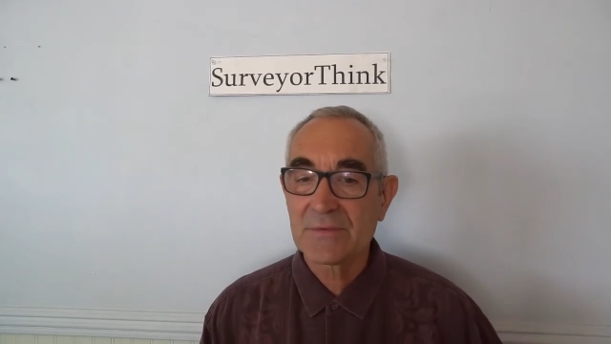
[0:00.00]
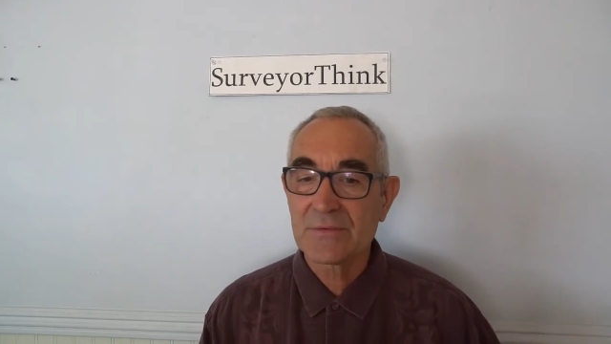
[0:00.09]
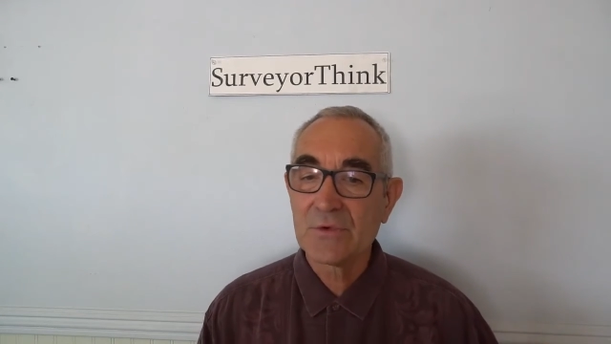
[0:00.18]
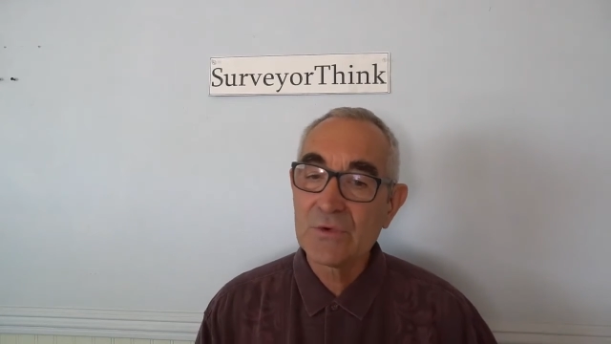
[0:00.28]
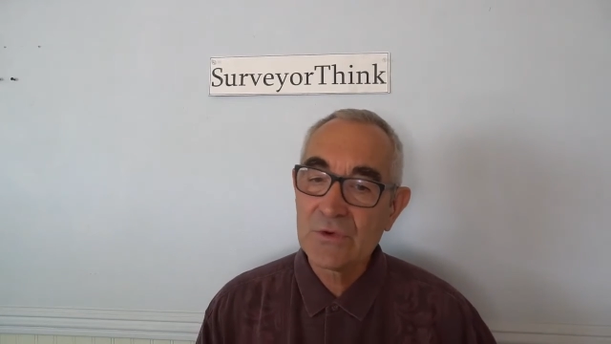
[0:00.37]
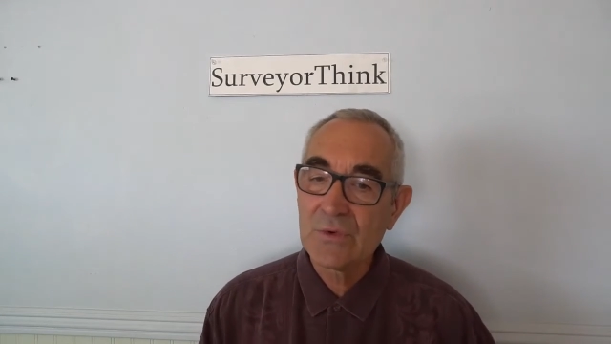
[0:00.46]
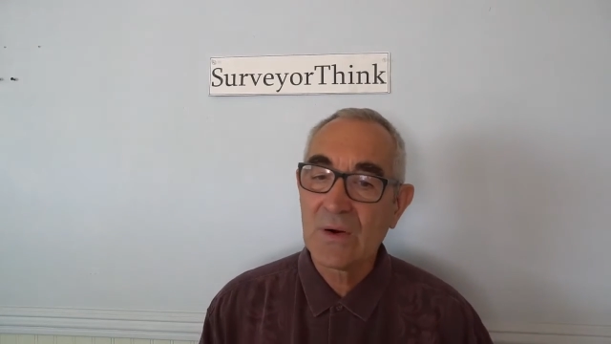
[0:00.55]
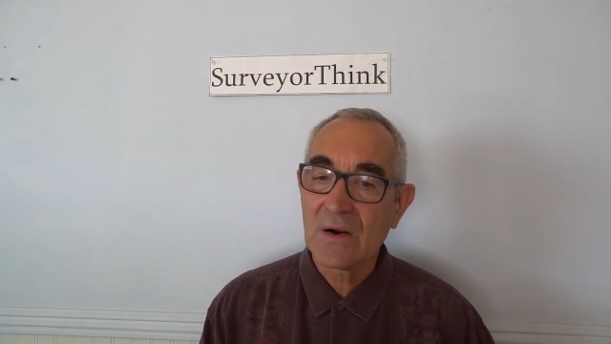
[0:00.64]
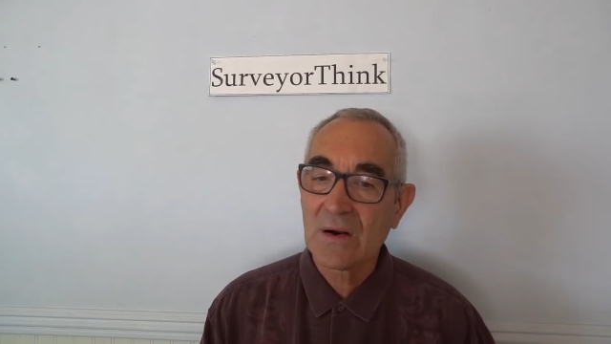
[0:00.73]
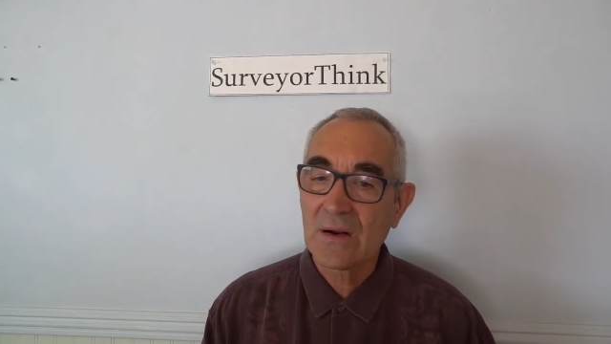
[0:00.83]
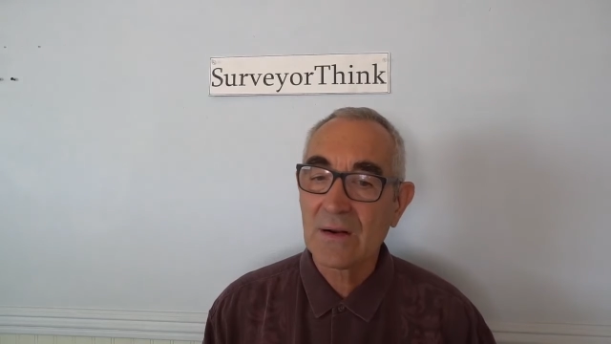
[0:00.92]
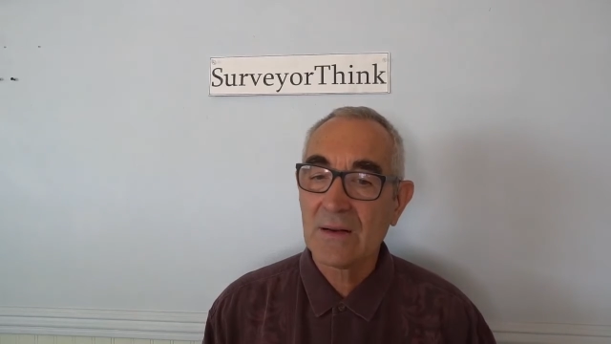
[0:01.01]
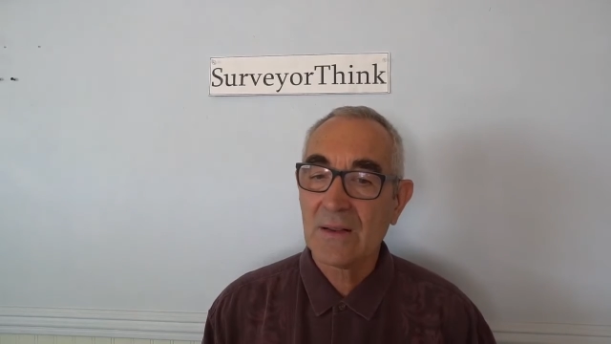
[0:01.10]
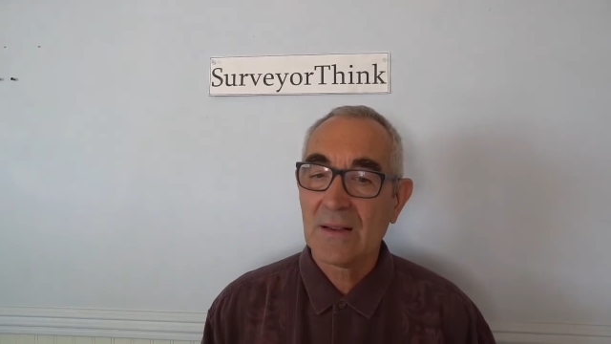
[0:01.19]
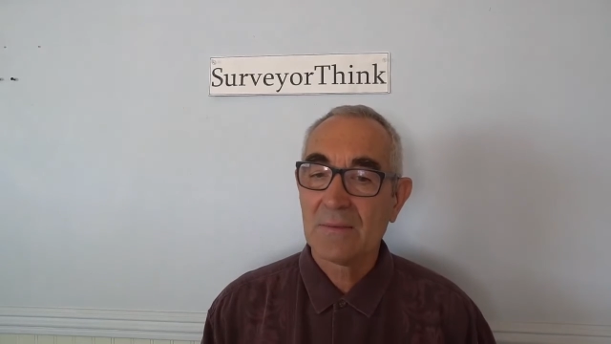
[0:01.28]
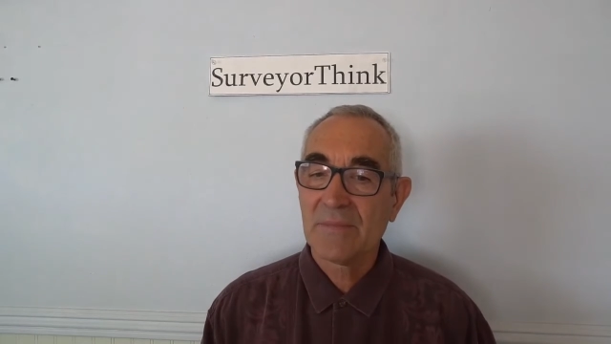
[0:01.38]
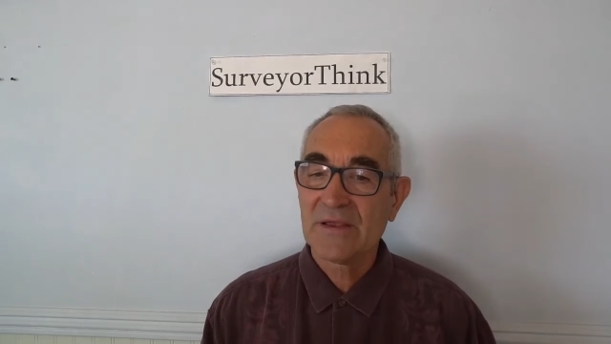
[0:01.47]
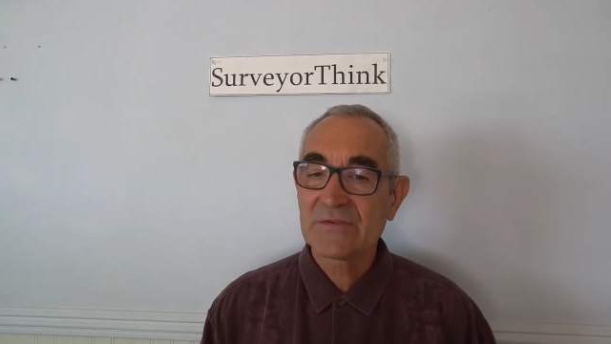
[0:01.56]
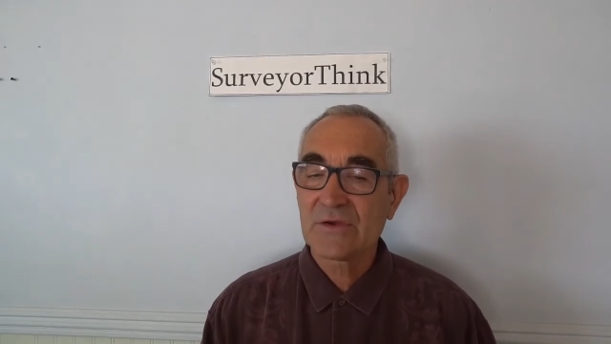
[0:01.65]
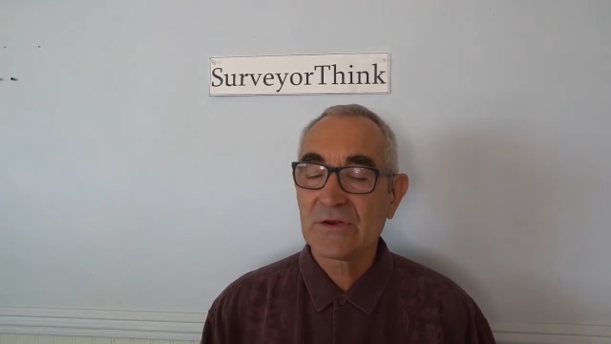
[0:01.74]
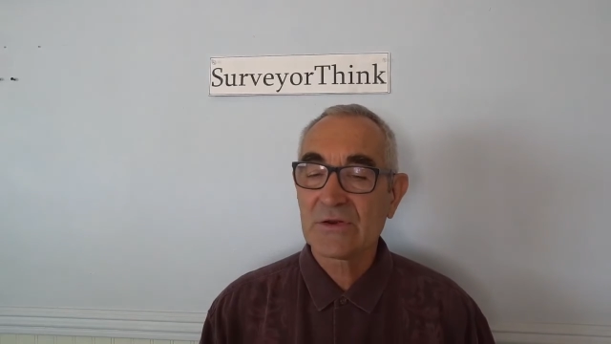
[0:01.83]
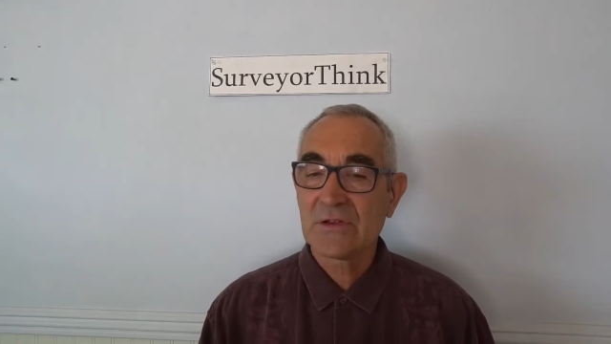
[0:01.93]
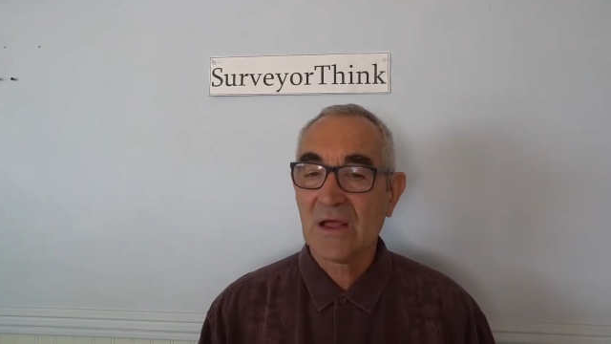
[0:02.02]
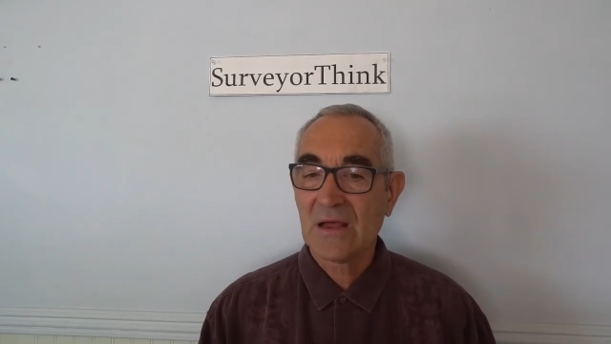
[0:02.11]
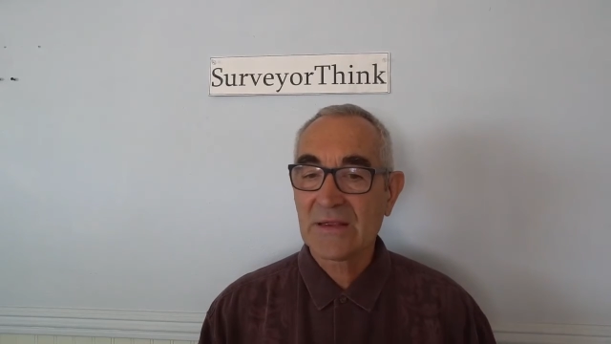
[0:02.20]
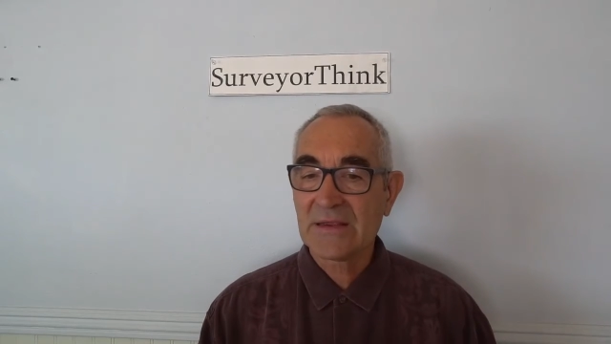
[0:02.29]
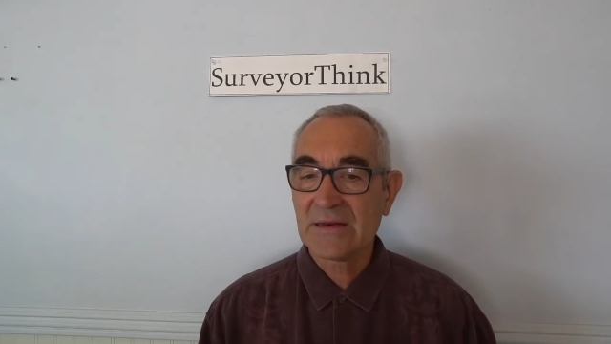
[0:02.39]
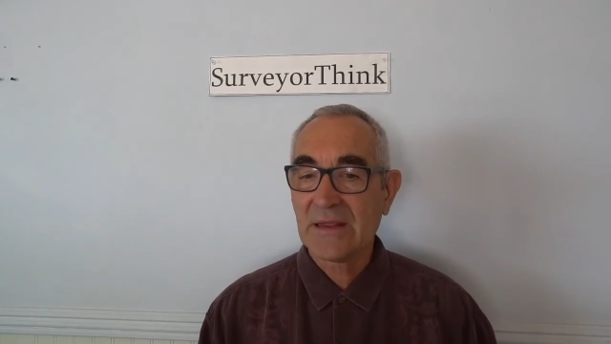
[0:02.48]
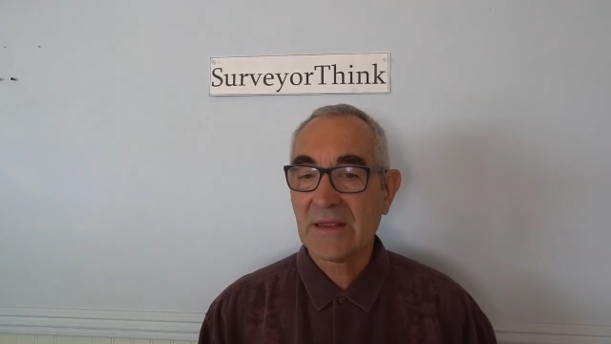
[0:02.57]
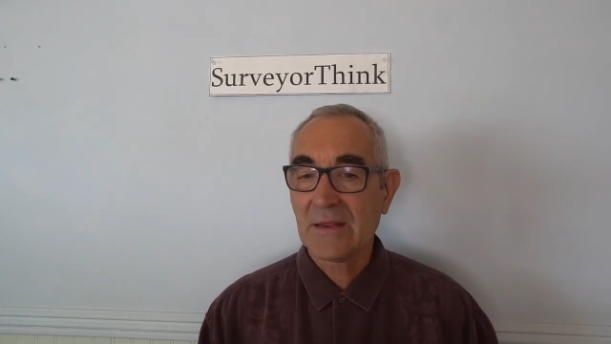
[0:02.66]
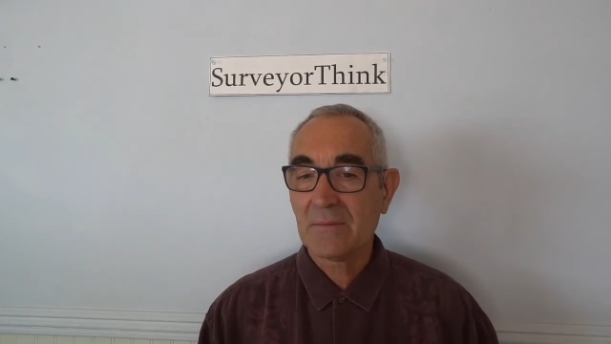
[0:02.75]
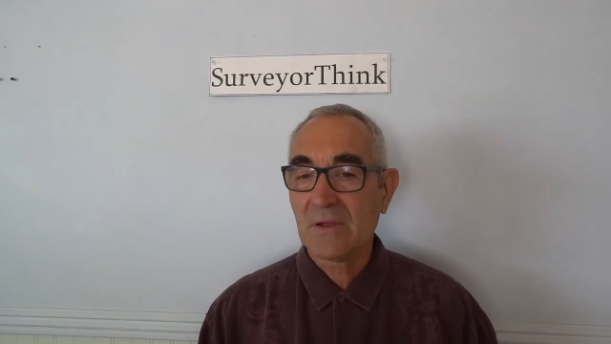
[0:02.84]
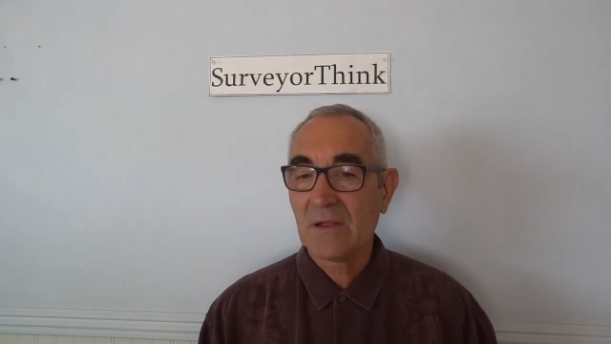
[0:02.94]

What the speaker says: who you are based on your login name.